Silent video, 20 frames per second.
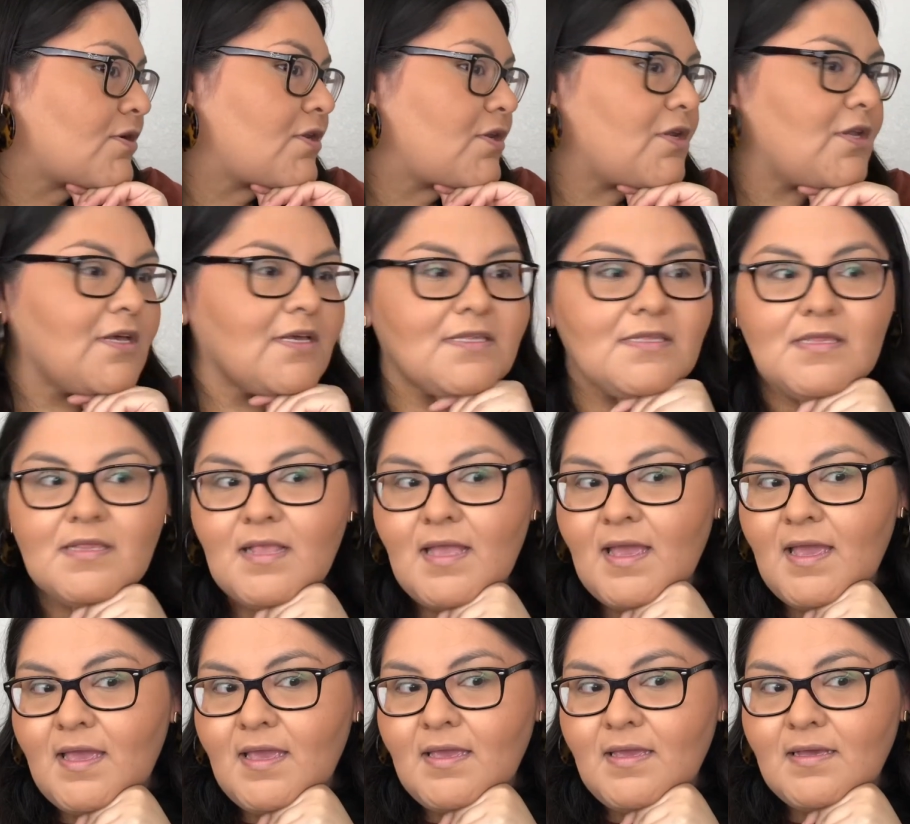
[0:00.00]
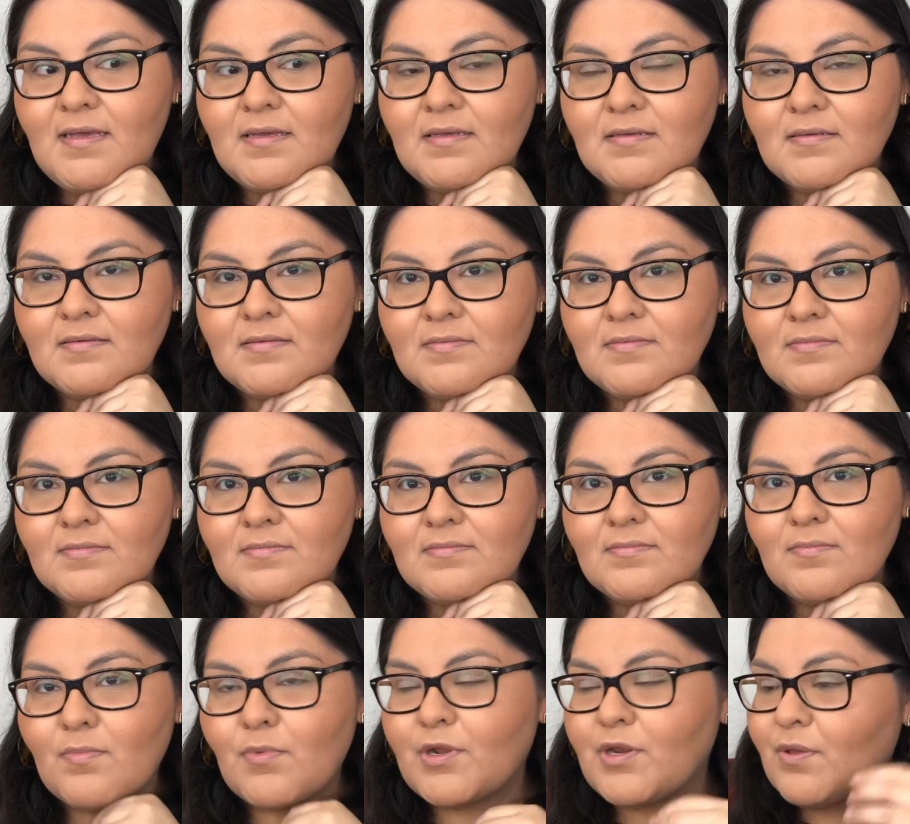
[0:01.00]
looks like.
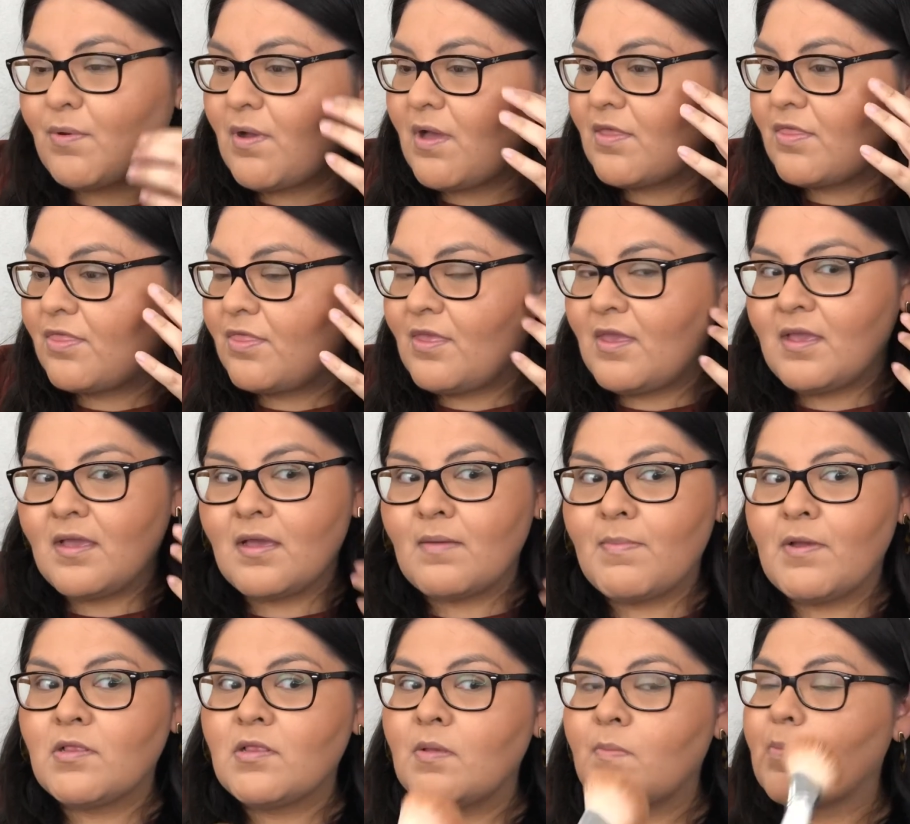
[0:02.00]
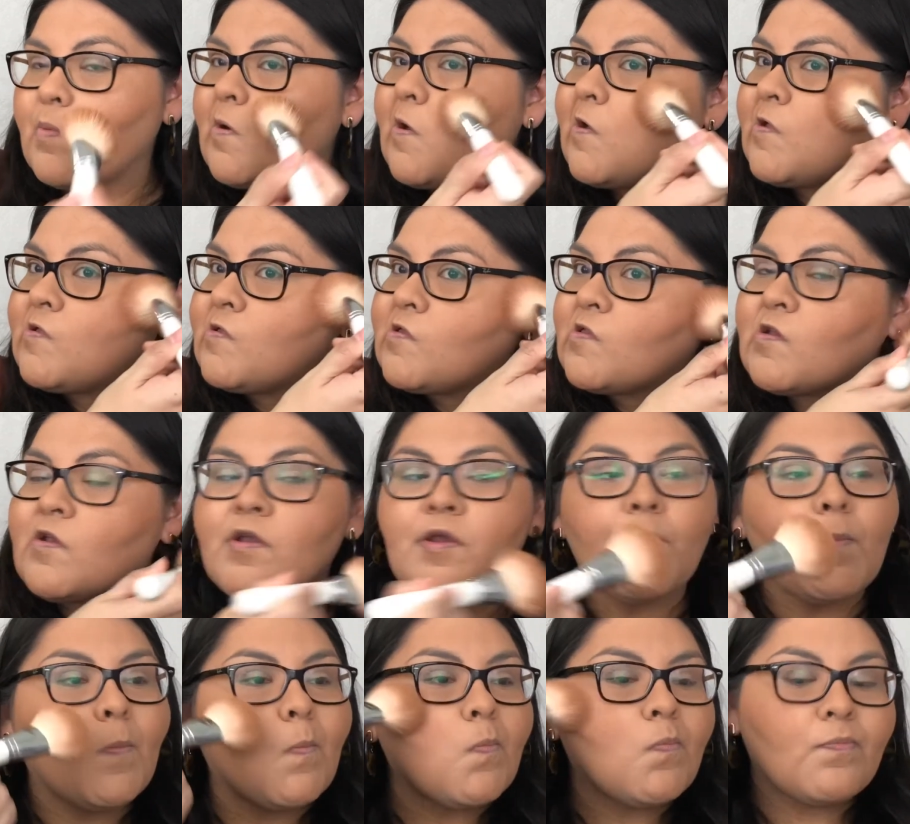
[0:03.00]
What do you all think about the
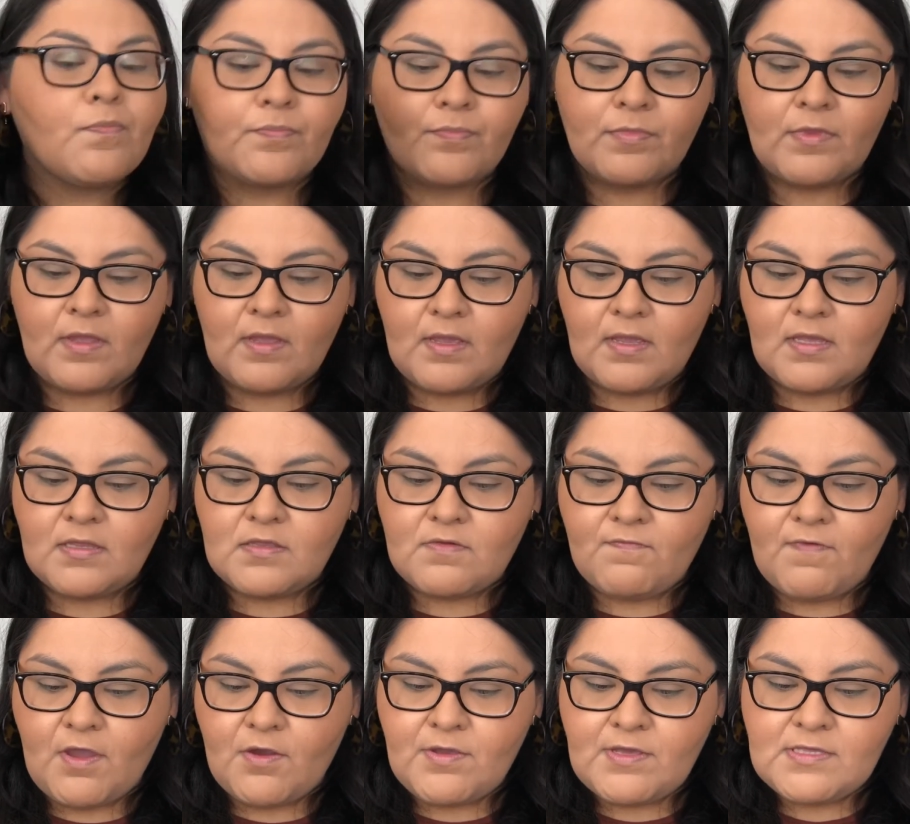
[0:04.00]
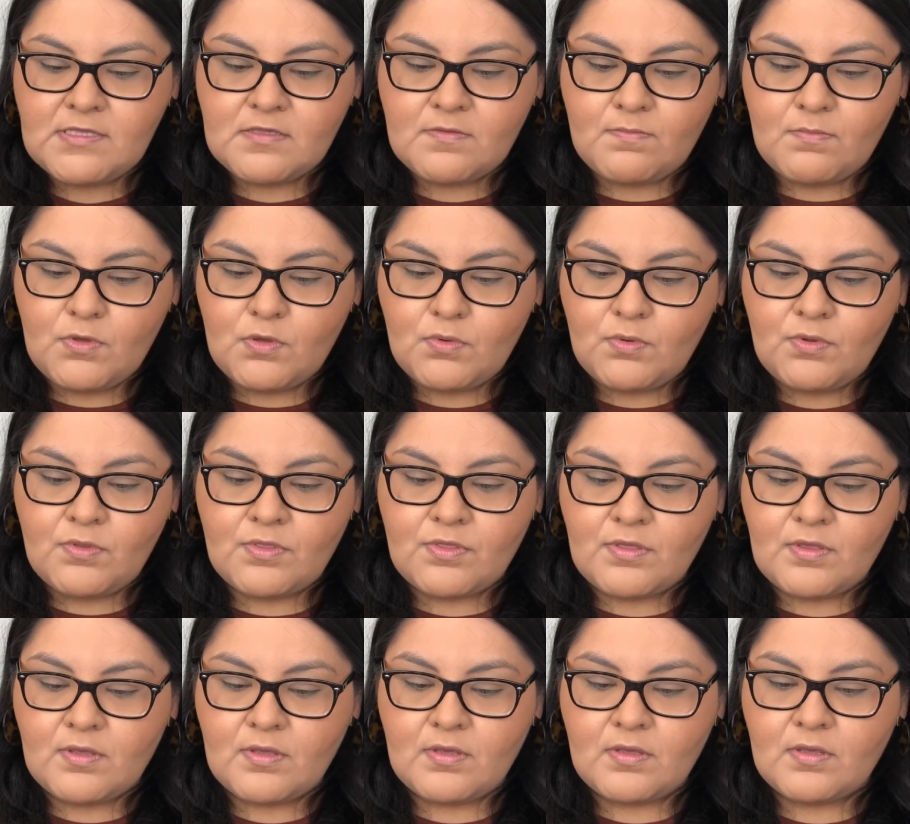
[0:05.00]
bronzer? It's very smooth.
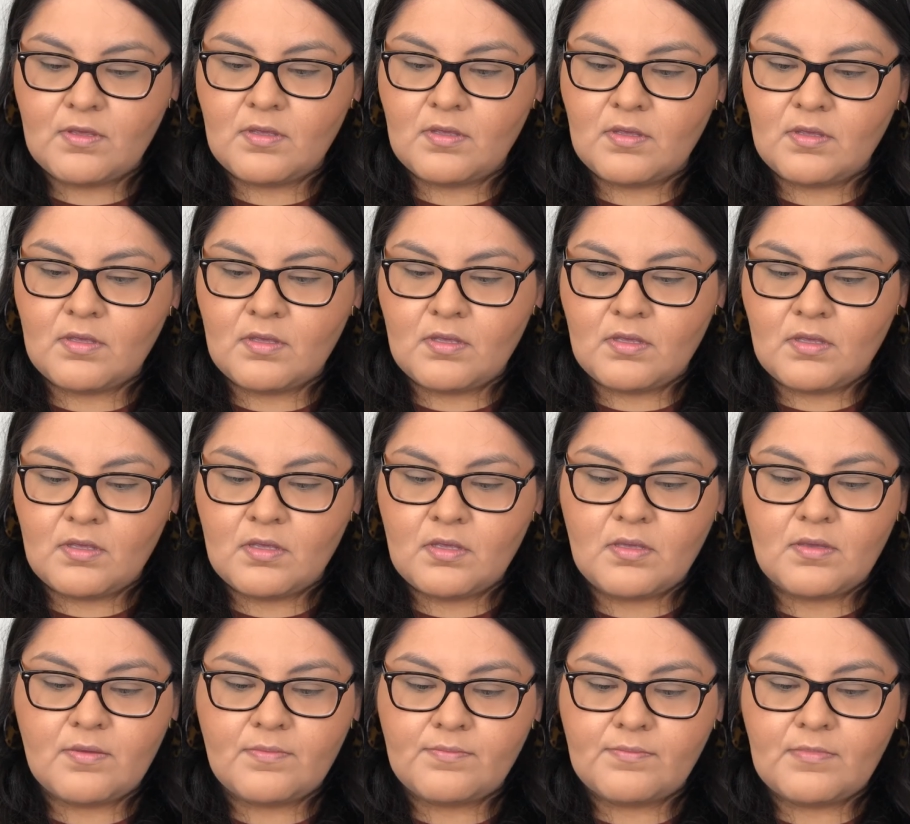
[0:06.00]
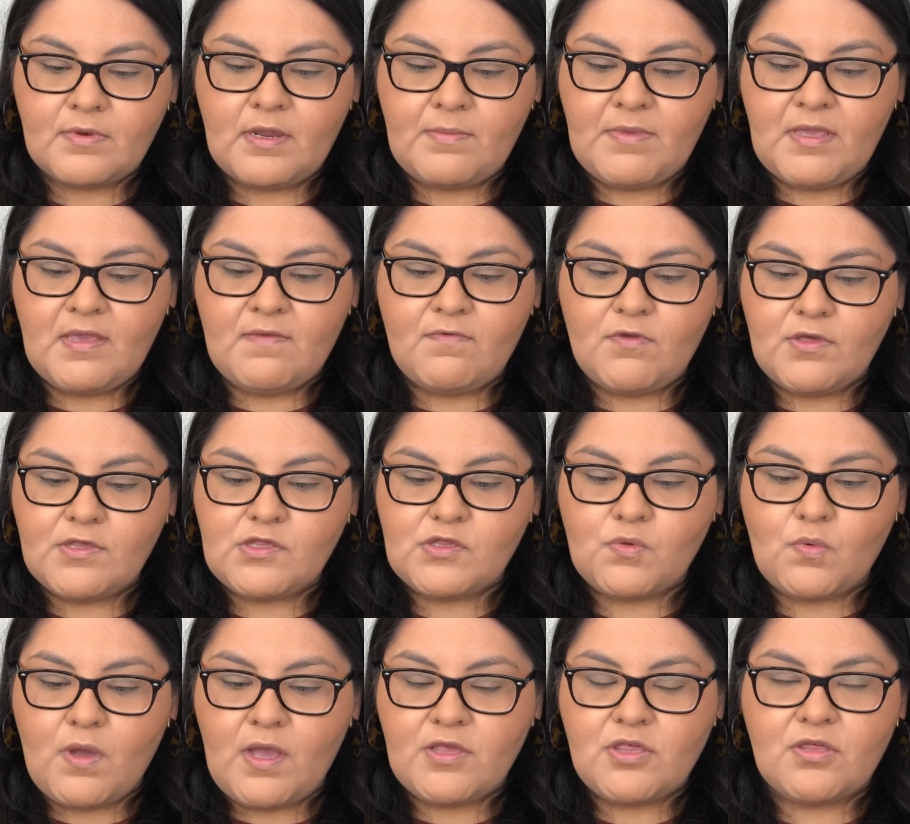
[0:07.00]
Let me give you a
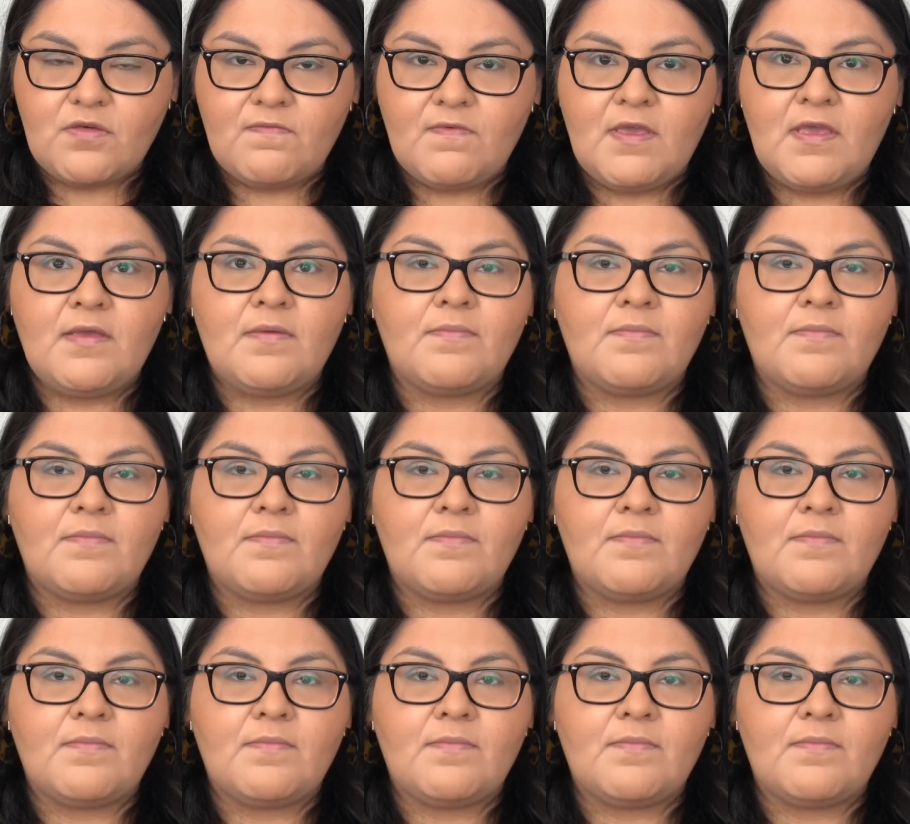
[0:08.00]
swatch of it.